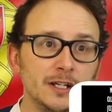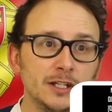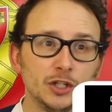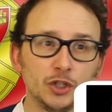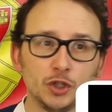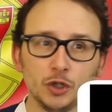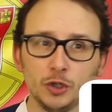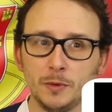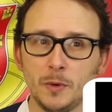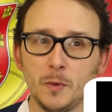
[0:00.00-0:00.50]
The
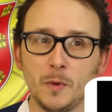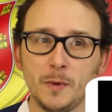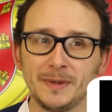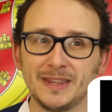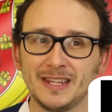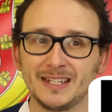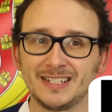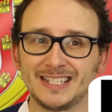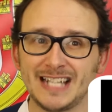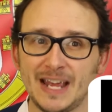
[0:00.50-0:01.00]
tournament will be
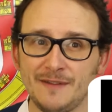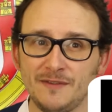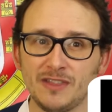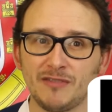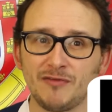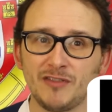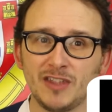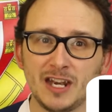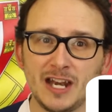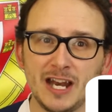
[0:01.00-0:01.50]
the
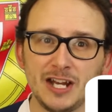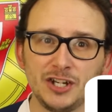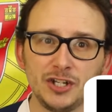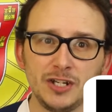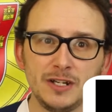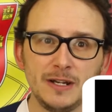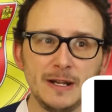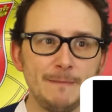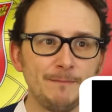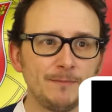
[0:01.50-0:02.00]
seventh for the
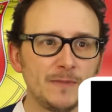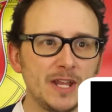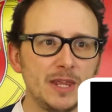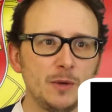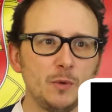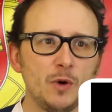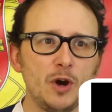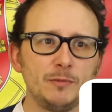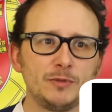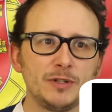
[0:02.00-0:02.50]
nation, and
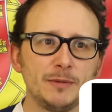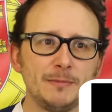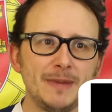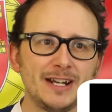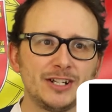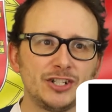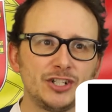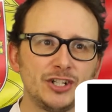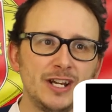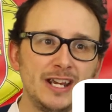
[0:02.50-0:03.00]
they will hope to
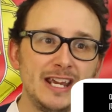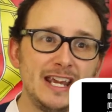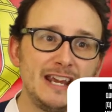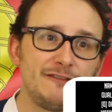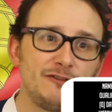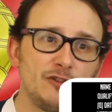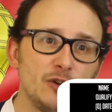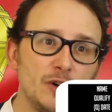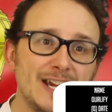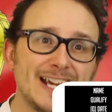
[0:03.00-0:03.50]
match,
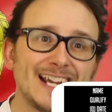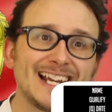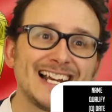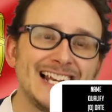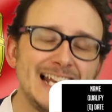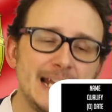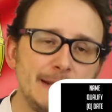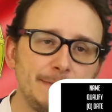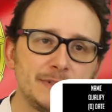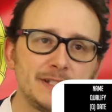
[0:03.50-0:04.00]
if not
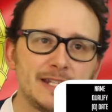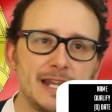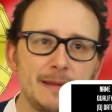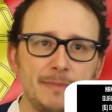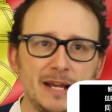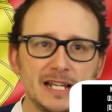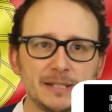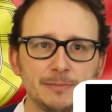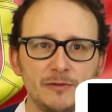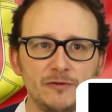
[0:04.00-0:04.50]
eclipse, their
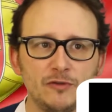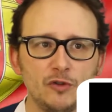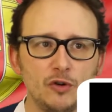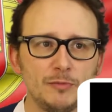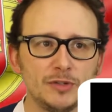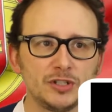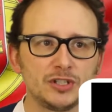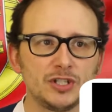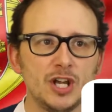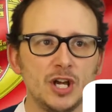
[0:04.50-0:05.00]
best
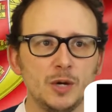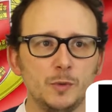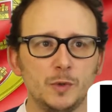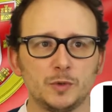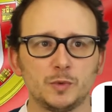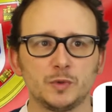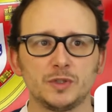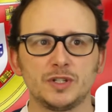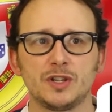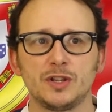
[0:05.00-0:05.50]
performance,
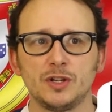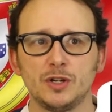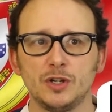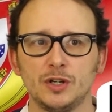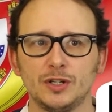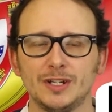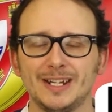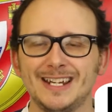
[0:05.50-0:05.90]
which was third